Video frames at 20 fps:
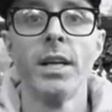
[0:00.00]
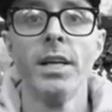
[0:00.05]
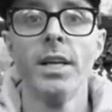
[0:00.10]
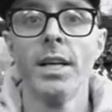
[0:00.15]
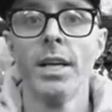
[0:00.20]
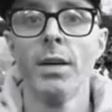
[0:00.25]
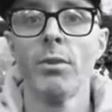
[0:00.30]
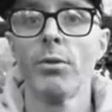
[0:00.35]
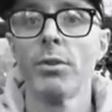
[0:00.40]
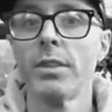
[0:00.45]

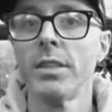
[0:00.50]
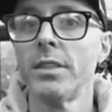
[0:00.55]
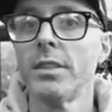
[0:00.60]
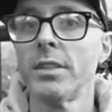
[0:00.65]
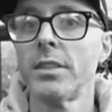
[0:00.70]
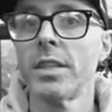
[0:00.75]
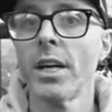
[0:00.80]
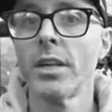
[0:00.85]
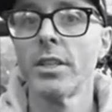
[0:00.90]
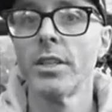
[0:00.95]
It will either
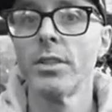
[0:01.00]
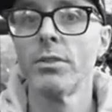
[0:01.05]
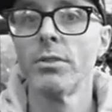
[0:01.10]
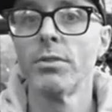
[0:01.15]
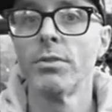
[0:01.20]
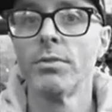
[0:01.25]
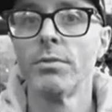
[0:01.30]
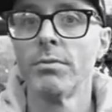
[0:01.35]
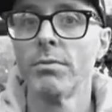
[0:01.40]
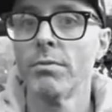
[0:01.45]
tell you,
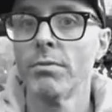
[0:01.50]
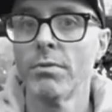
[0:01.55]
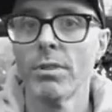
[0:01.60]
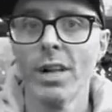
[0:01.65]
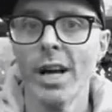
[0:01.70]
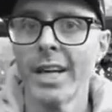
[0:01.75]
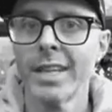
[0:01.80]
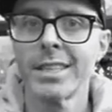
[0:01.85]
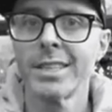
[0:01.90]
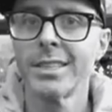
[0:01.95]
well,
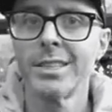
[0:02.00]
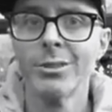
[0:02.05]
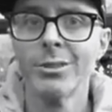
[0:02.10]
I could do